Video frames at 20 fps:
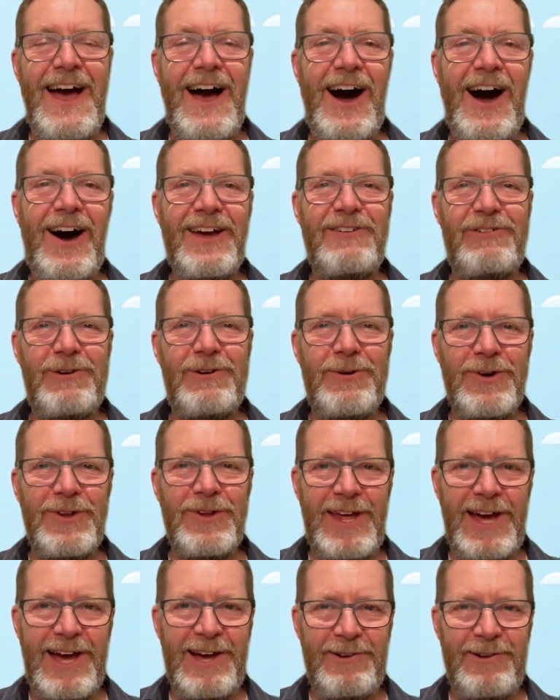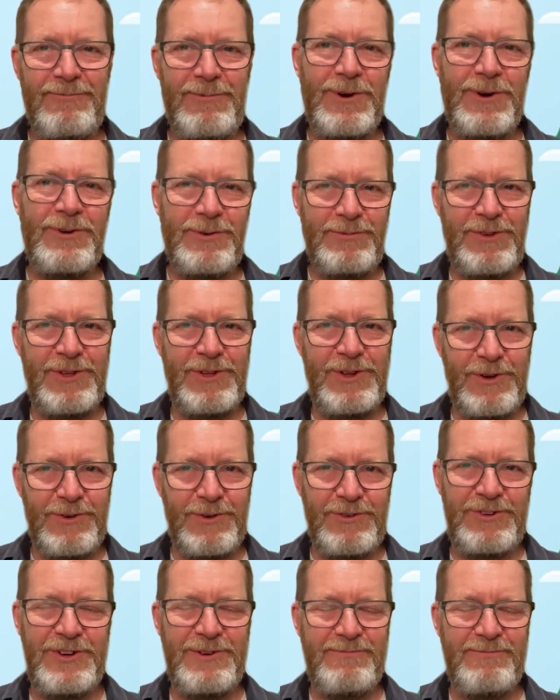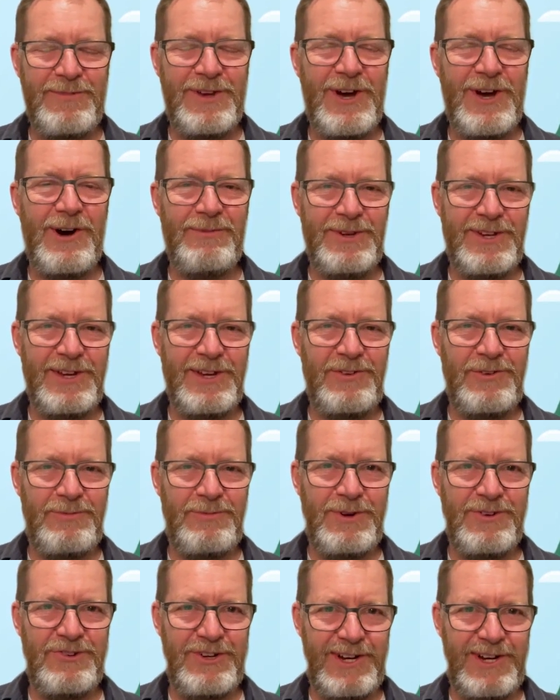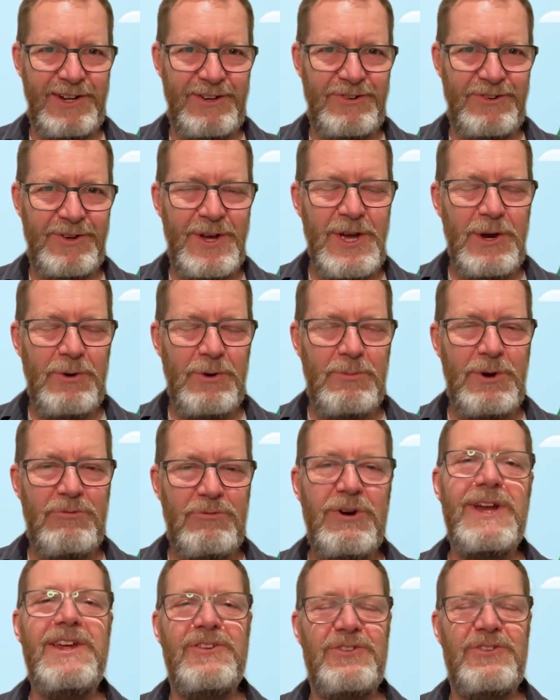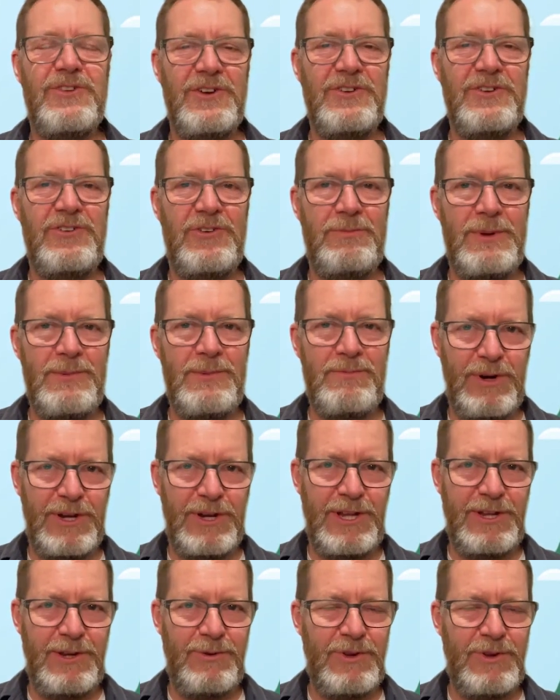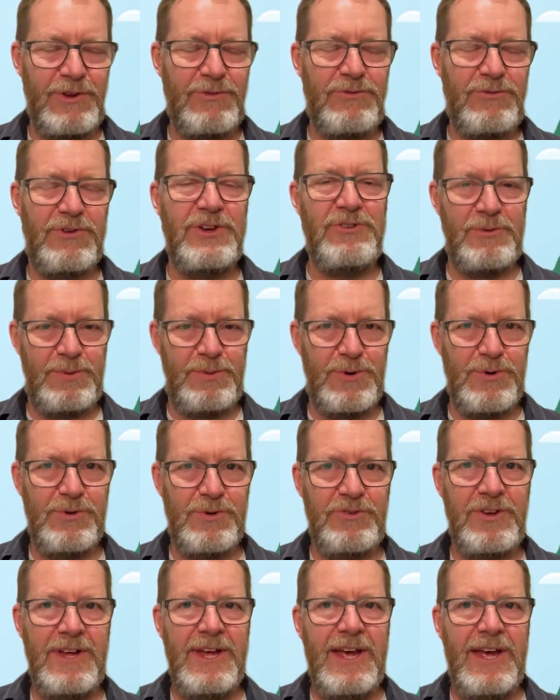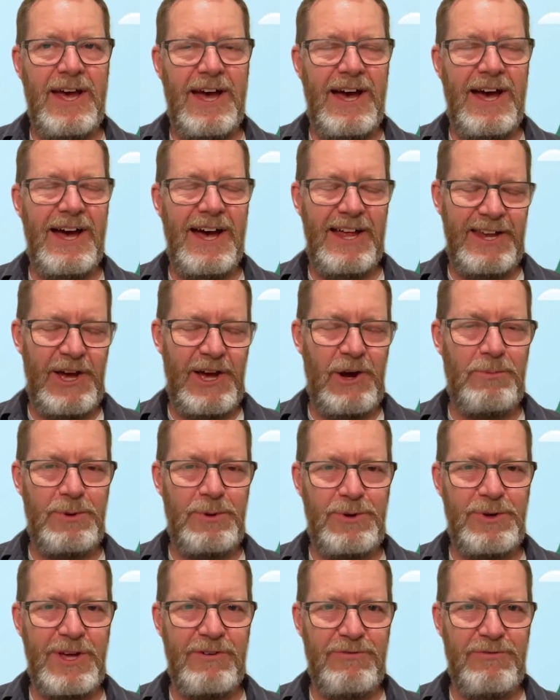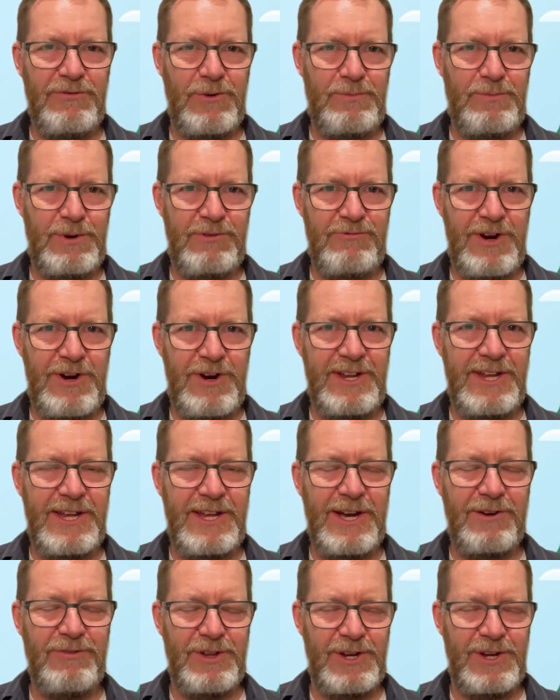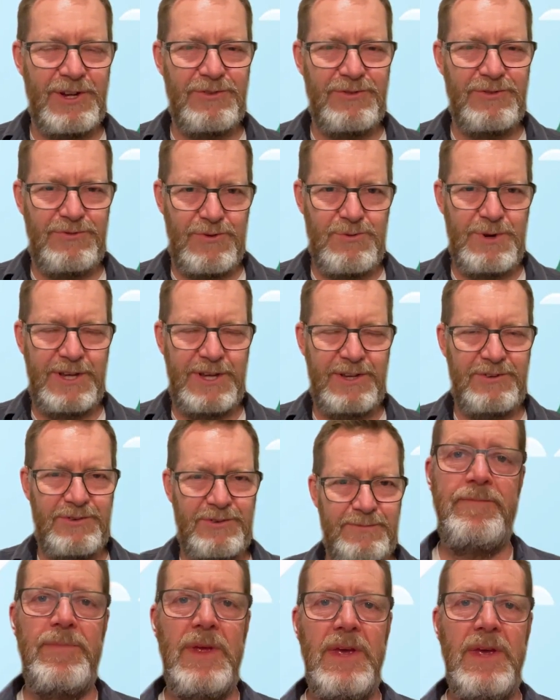Hi everyone, and welcome to the Contium Carbon Data Sprint Challenge. We're really excited to be bringing you this free support and helping you get footprint ready over the next 4 weeks.